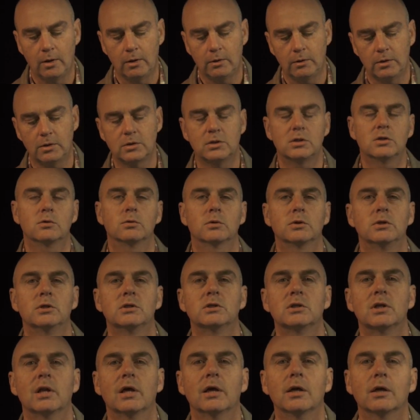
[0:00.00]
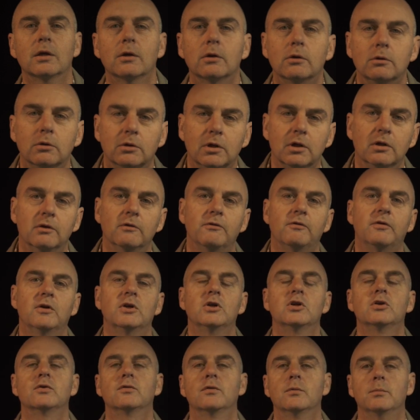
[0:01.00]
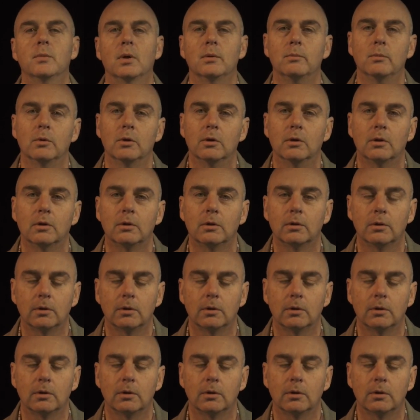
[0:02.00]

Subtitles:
This is what it's like cooking fish for my mother.